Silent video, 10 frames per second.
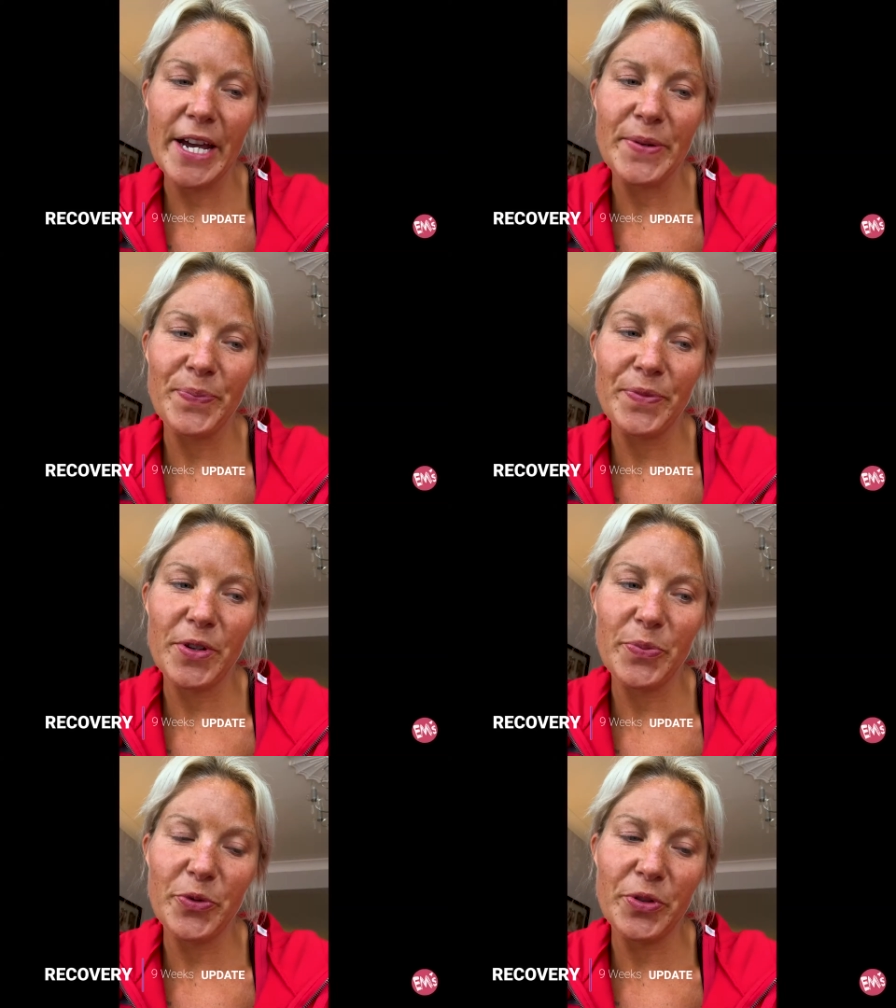
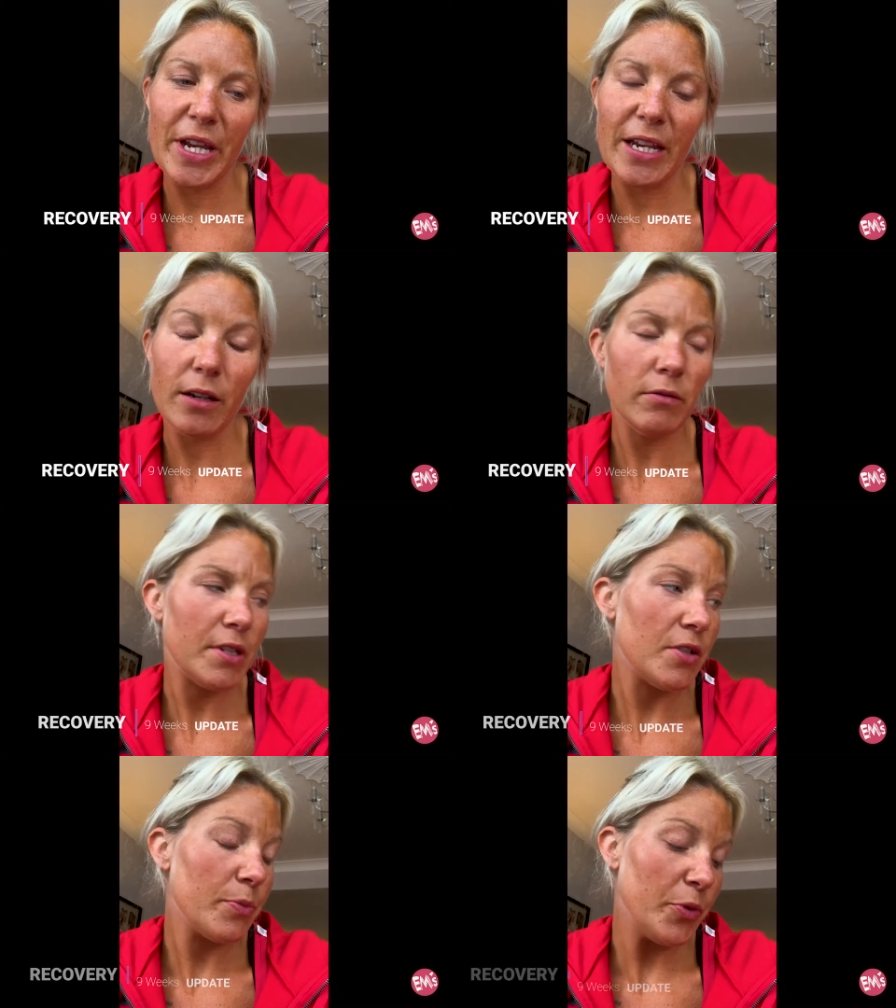Good morning. No,
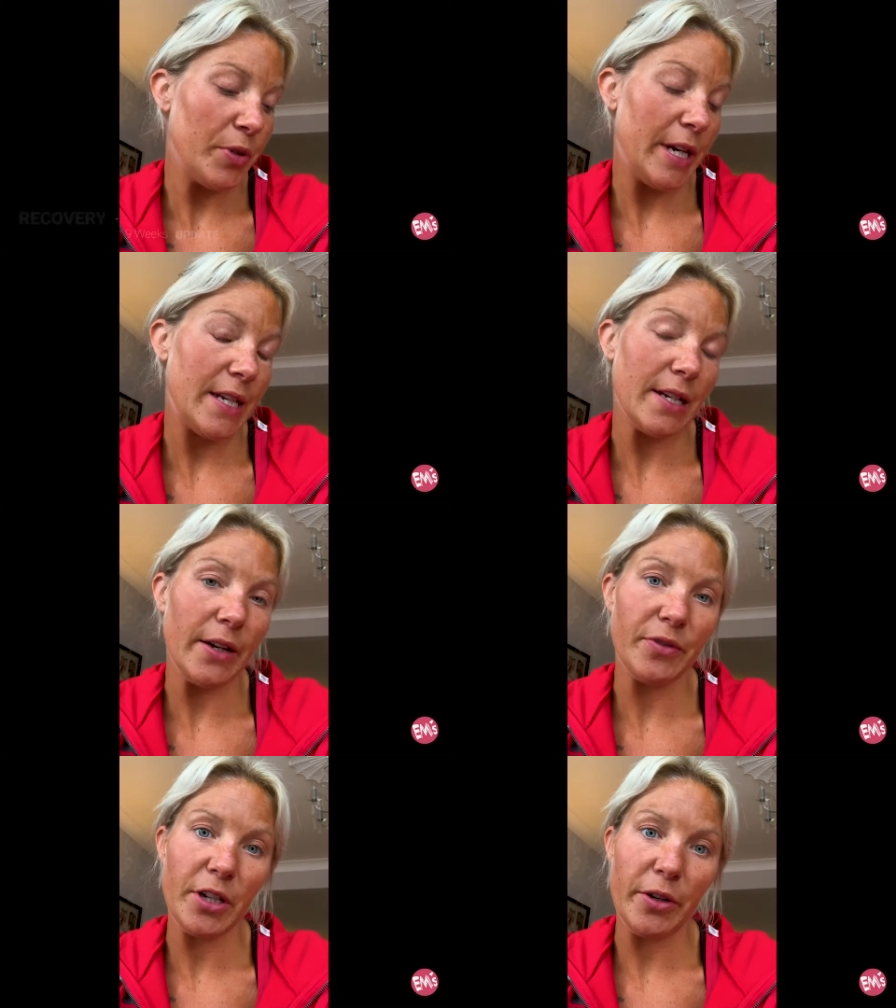it's not morning, it's
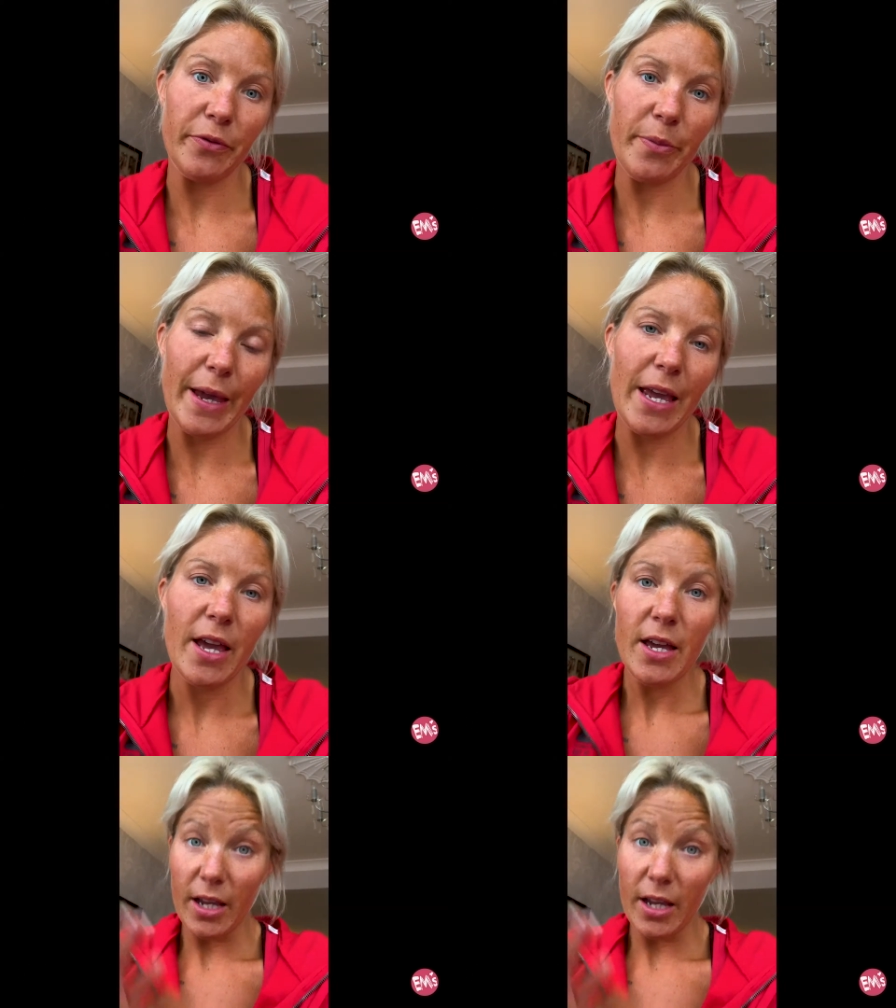afternoon for me.